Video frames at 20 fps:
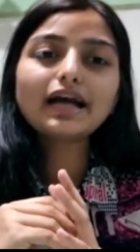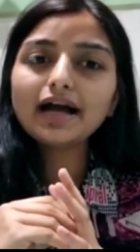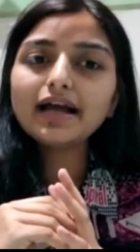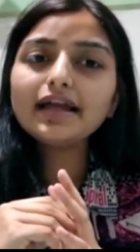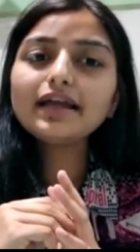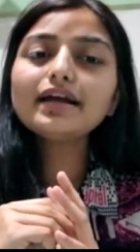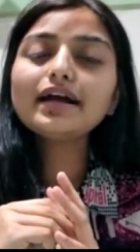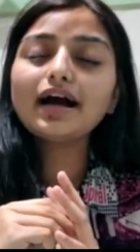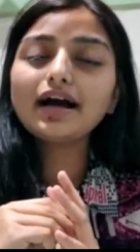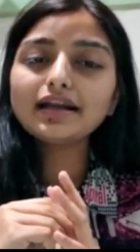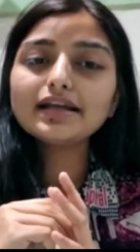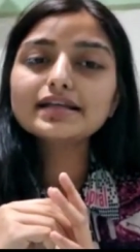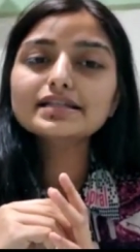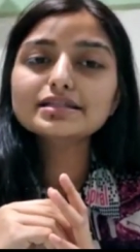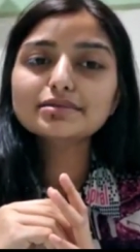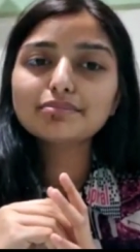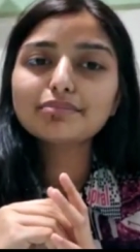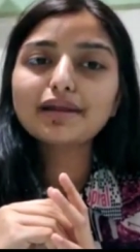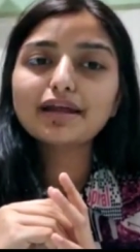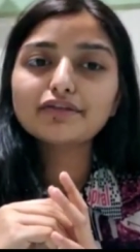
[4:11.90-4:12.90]
God, God
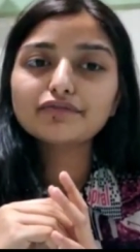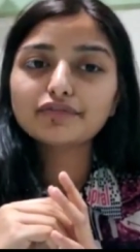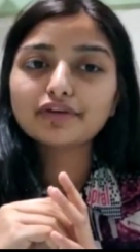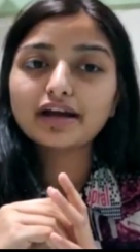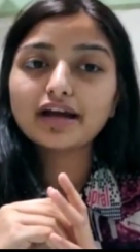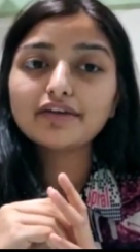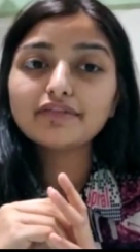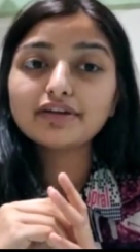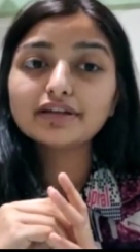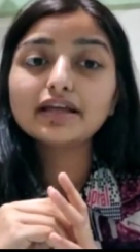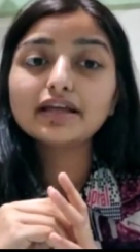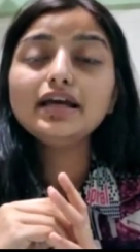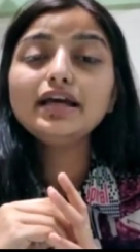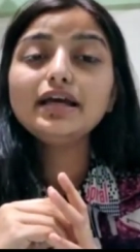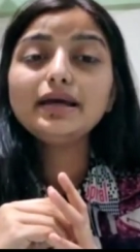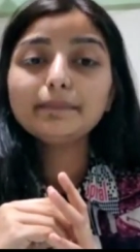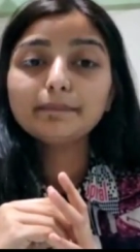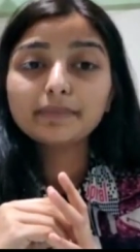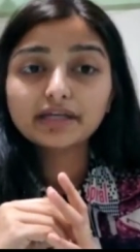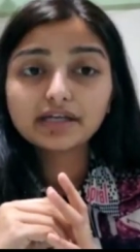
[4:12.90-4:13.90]
has a plan for heaven
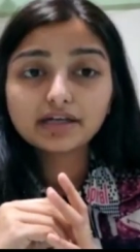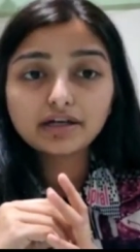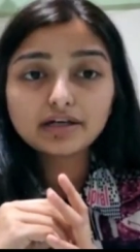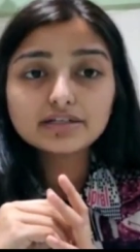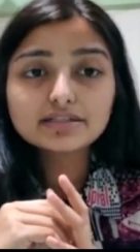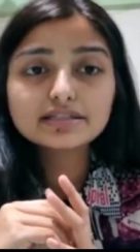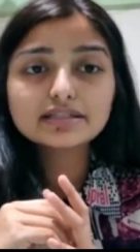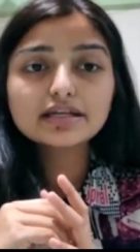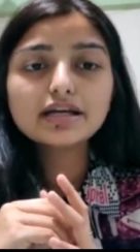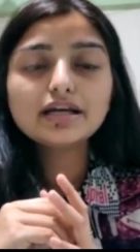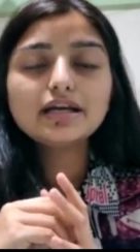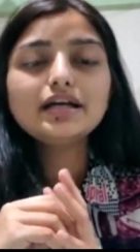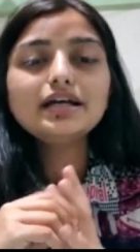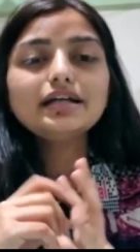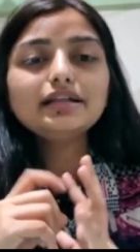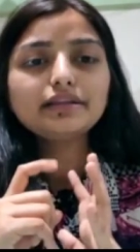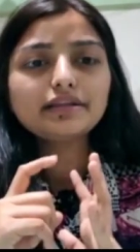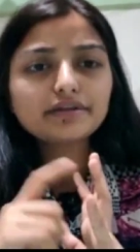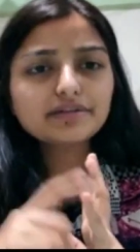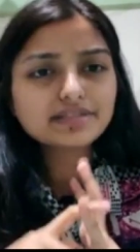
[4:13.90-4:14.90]
because
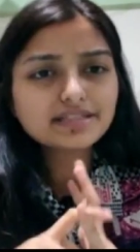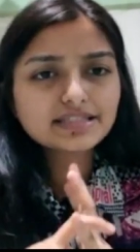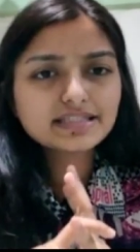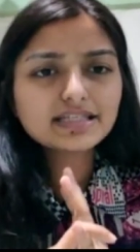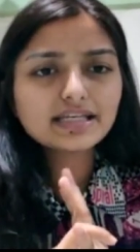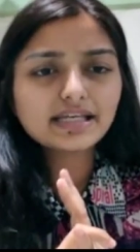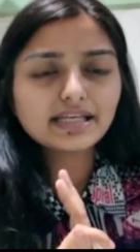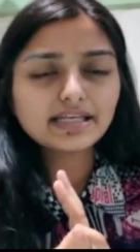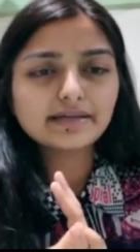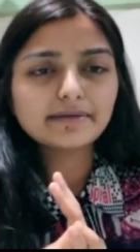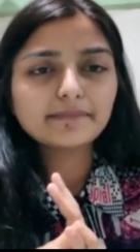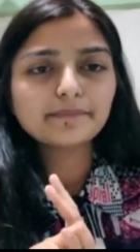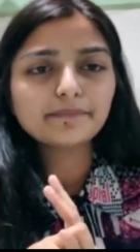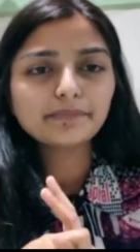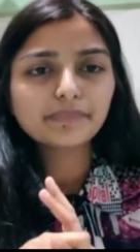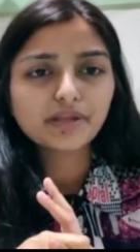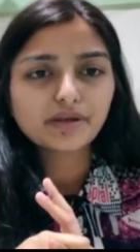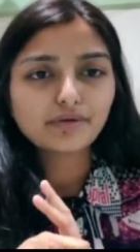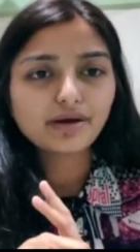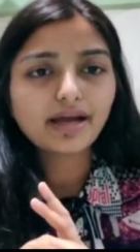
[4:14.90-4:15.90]
there's sin,
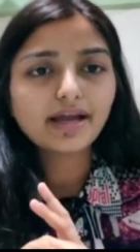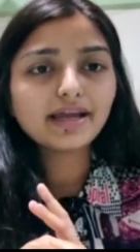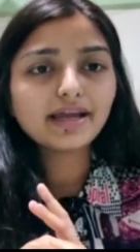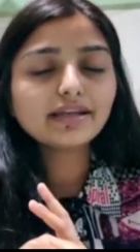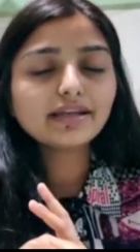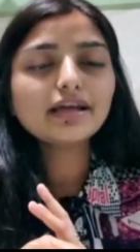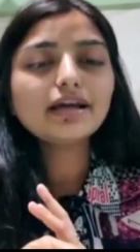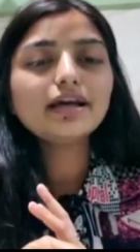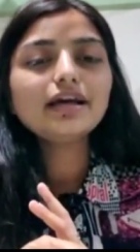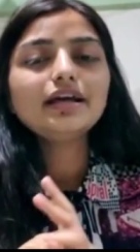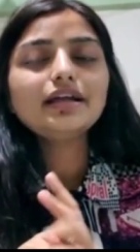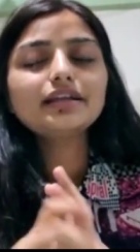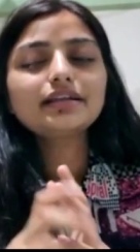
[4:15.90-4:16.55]
right?